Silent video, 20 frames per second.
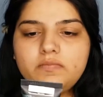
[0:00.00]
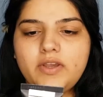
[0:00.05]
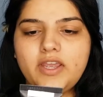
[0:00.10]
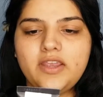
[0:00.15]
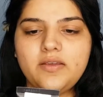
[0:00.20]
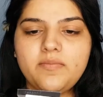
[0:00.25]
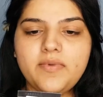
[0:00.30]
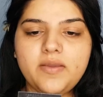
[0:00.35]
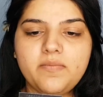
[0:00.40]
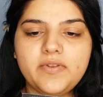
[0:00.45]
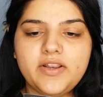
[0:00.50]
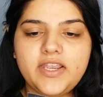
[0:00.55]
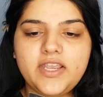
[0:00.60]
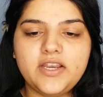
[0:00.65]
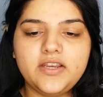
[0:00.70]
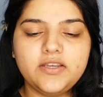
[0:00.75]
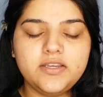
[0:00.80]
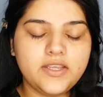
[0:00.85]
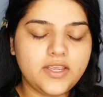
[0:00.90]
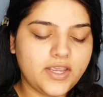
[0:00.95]
by
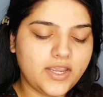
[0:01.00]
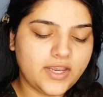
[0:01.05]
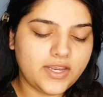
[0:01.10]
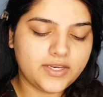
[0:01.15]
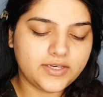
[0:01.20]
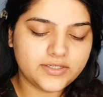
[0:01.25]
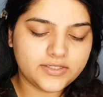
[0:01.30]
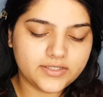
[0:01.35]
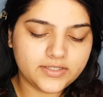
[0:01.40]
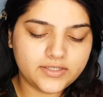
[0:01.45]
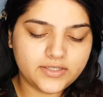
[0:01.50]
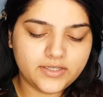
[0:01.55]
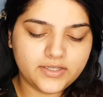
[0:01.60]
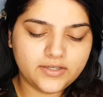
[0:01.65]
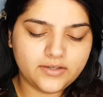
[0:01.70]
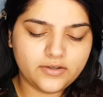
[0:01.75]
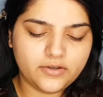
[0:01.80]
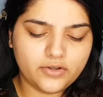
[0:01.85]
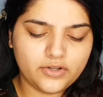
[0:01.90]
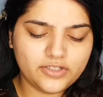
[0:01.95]
Maybelline, and
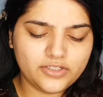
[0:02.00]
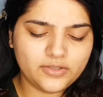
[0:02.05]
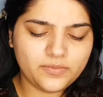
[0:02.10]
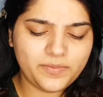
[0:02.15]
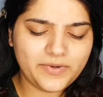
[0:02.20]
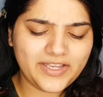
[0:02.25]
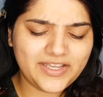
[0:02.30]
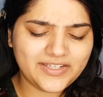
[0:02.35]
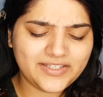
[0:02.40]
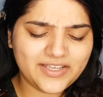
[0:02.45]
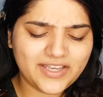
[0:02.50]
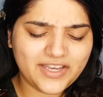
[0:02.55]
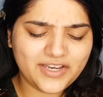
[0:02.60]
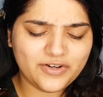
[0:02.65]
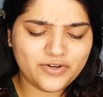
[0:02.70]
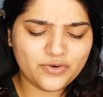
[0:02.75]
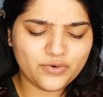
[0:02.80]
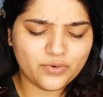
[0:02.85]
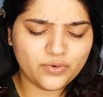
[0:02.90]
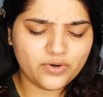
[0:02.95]
also please
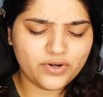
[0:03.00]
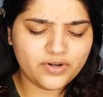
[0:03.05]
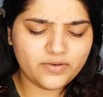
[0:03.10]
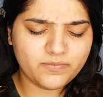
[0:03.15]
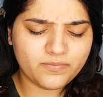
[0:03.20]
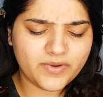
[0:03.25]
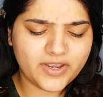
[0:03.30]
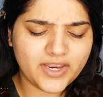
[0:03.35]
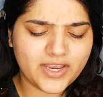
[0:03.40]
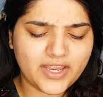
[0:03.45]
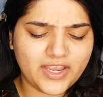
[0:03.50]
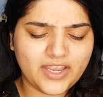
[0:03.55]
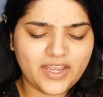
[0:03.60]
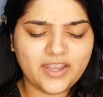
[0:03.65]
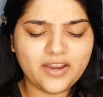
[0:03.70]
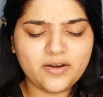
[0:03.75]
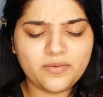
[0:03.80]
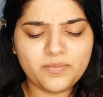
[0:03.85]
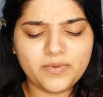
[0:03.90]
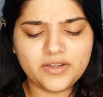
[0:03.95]
ignore my
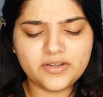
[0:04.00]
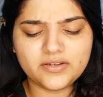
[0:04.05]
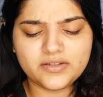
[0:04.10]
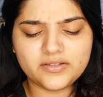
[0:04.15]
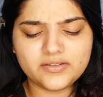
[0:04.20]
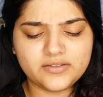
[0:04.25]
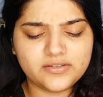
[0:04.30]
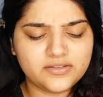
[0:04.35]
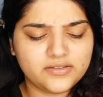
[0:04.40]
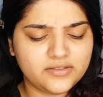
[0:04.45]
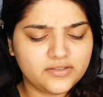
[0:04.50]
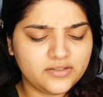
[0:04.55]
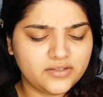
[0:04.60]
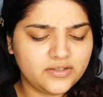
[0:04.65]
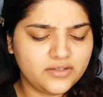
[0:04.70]
hair because